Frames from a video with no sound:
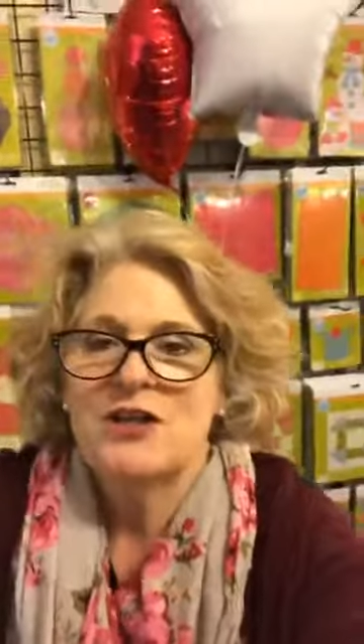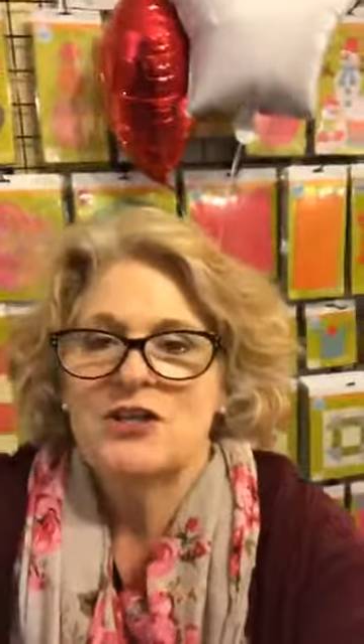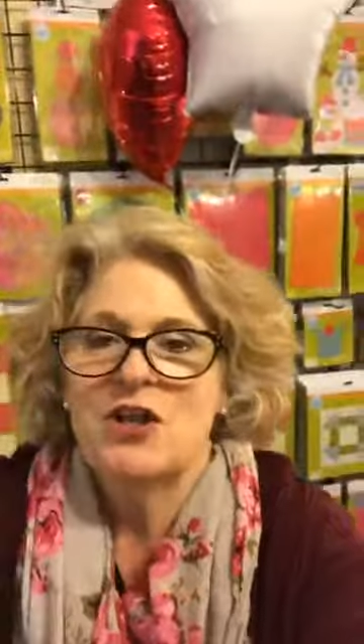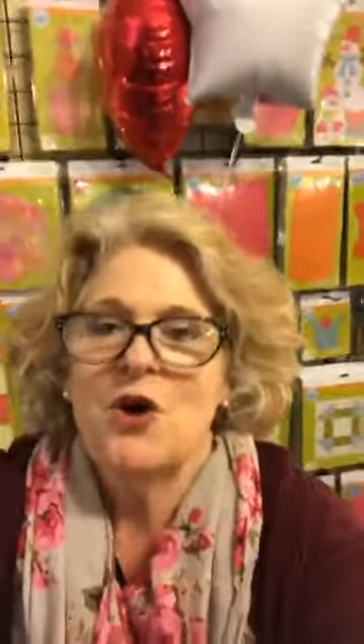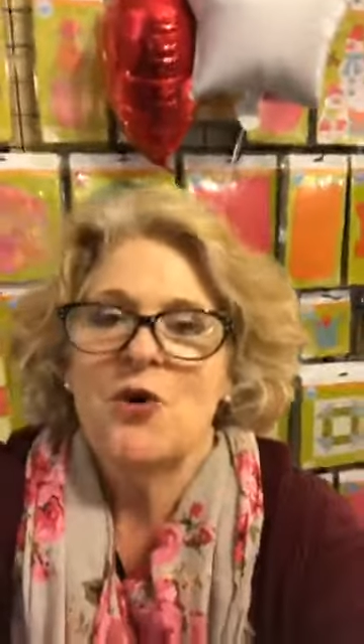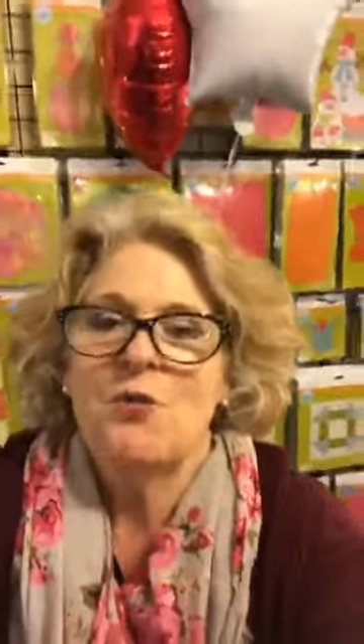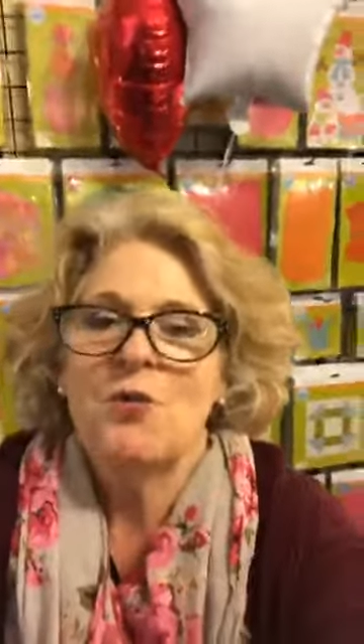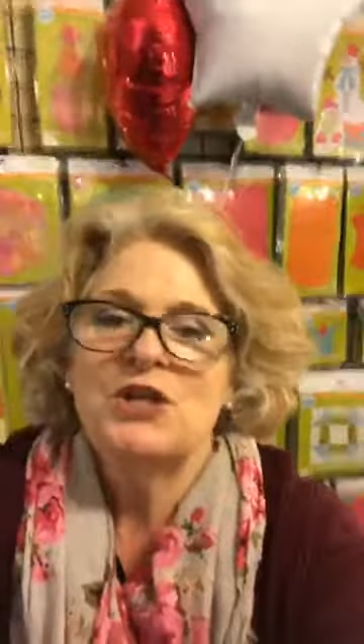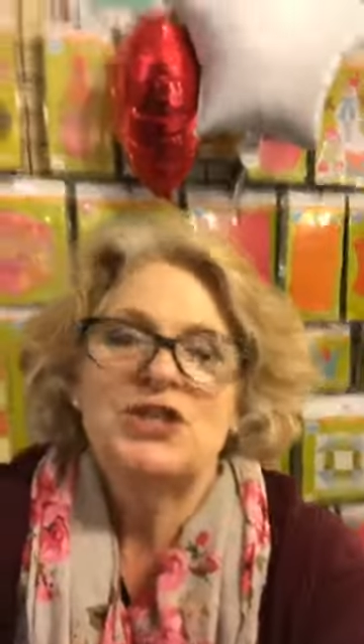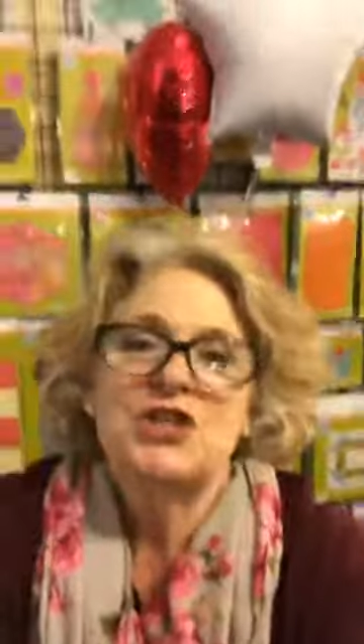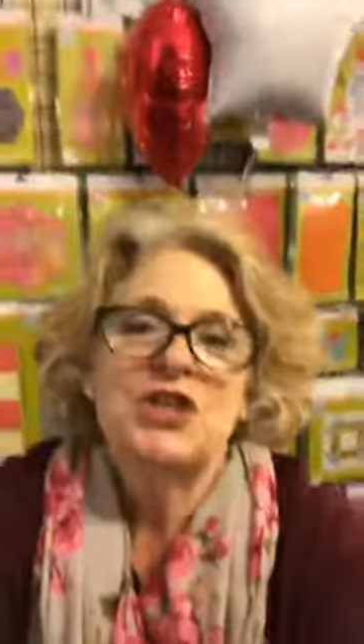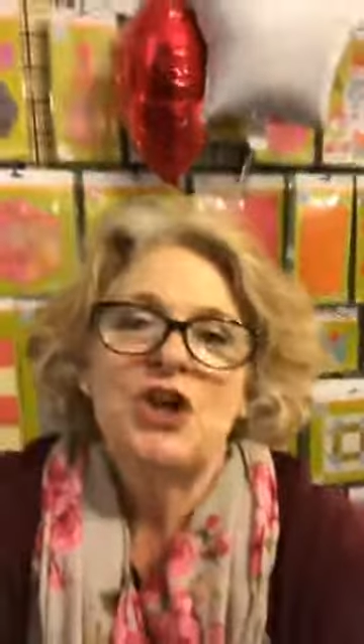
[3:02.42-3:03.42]
So we're
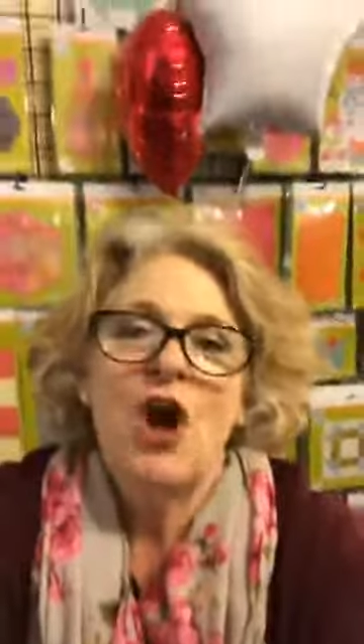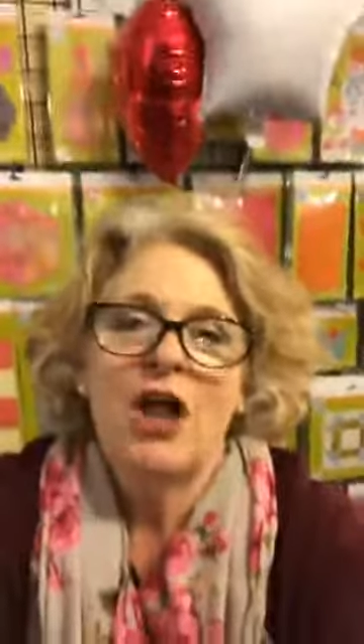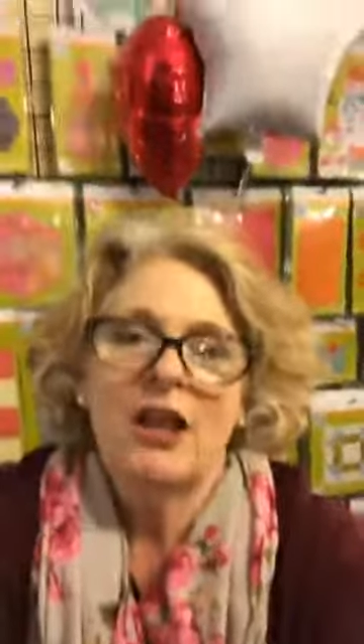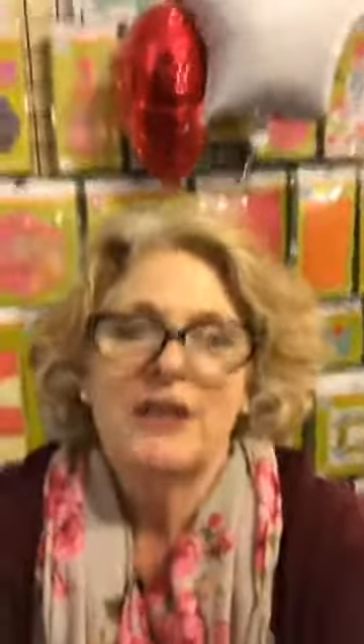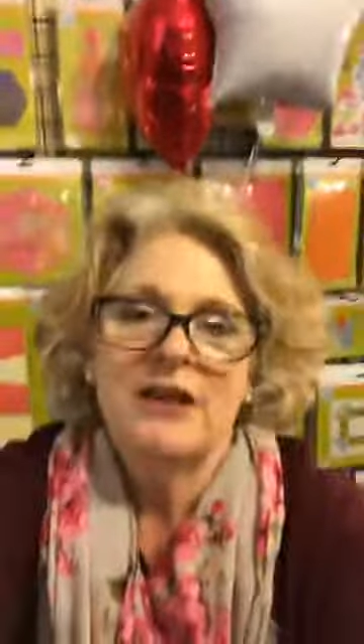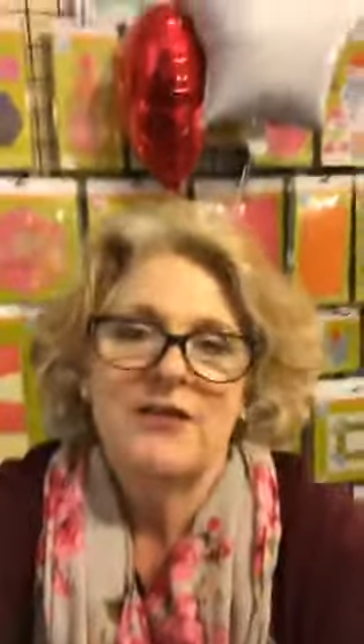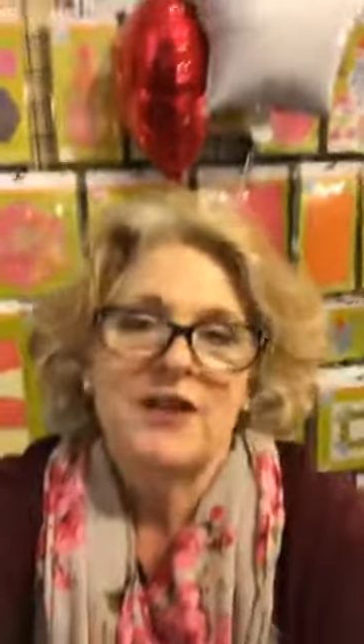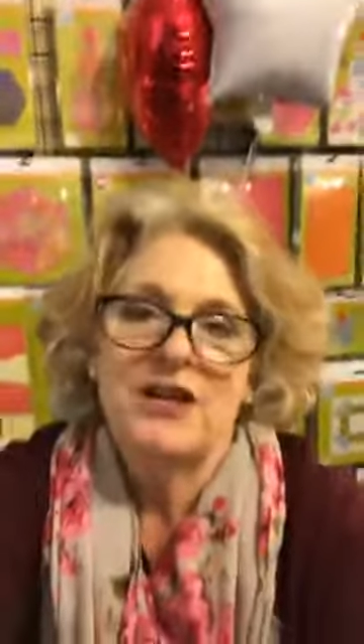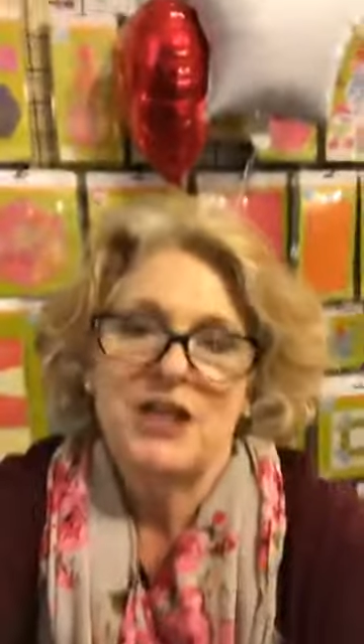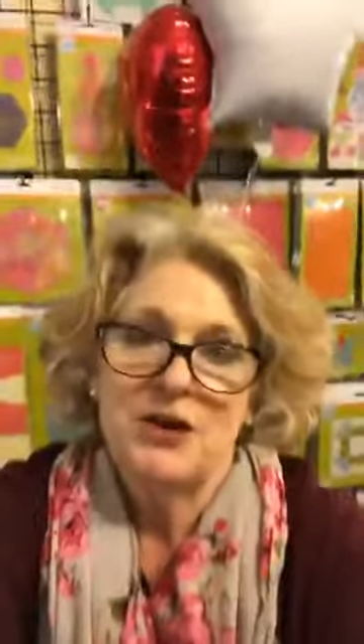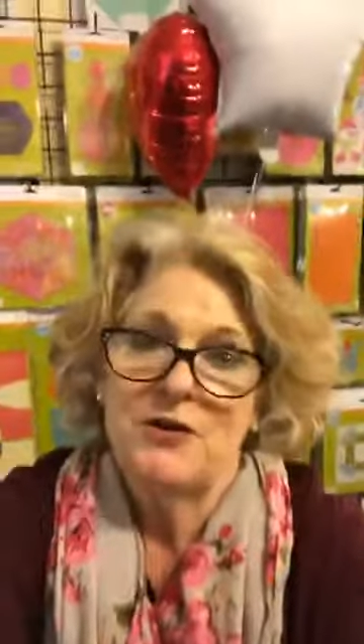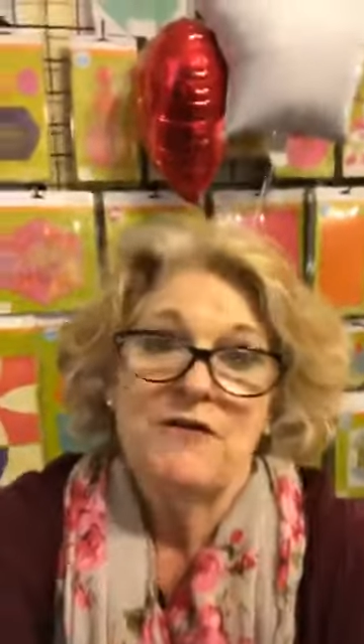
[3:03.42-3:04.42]
just going to call it the
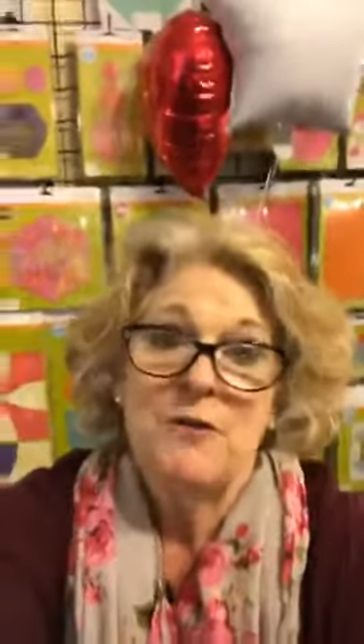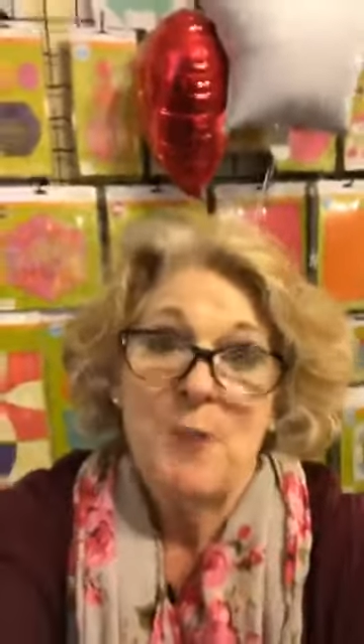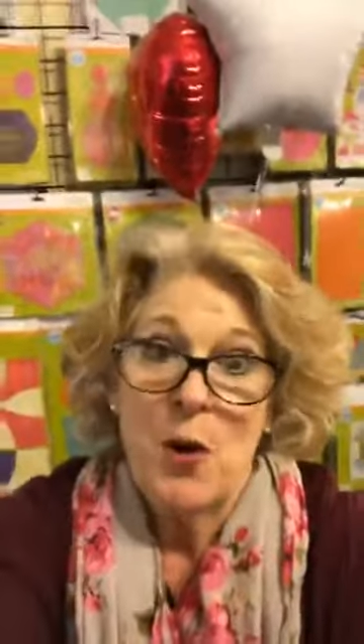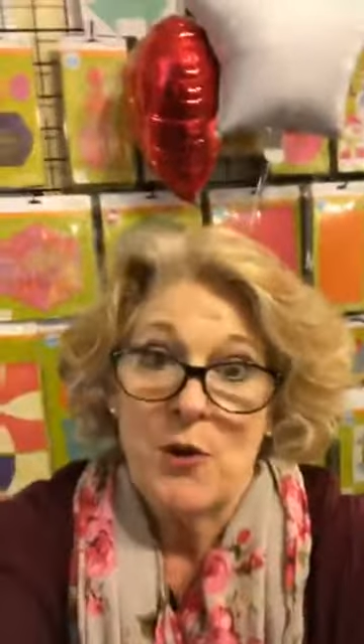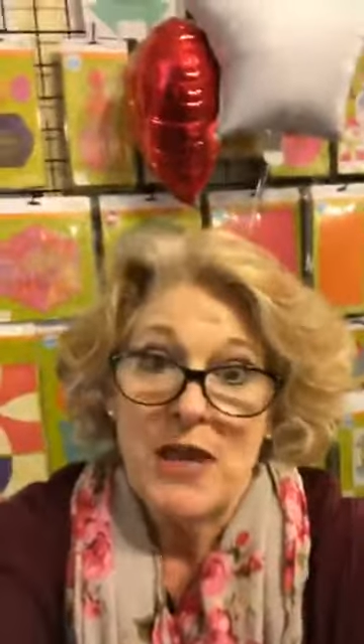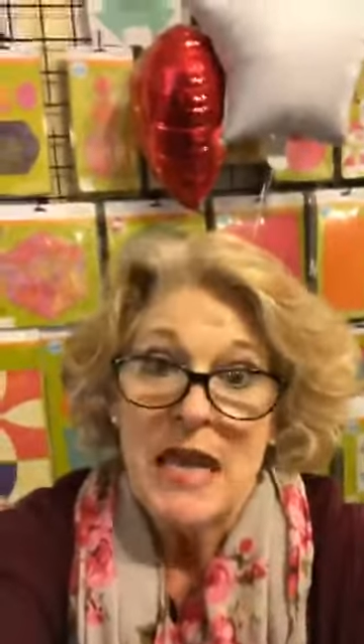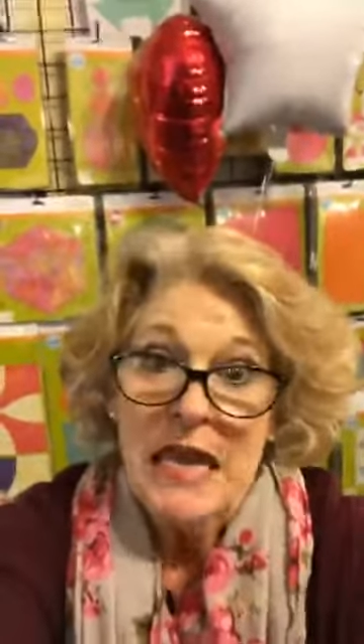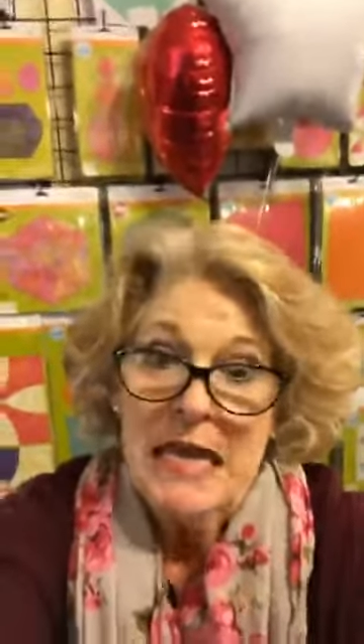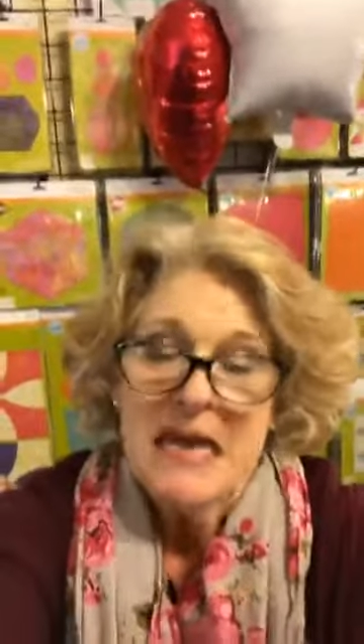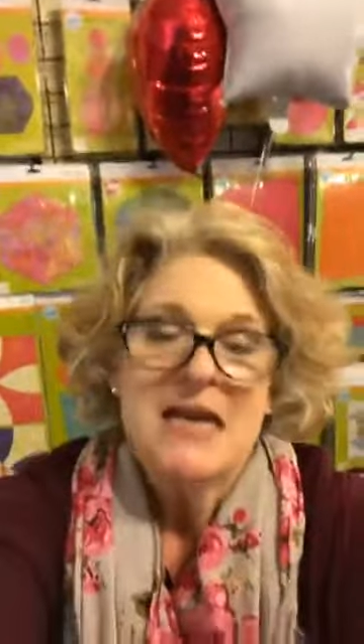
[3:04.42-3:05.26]
year of the Bodhi.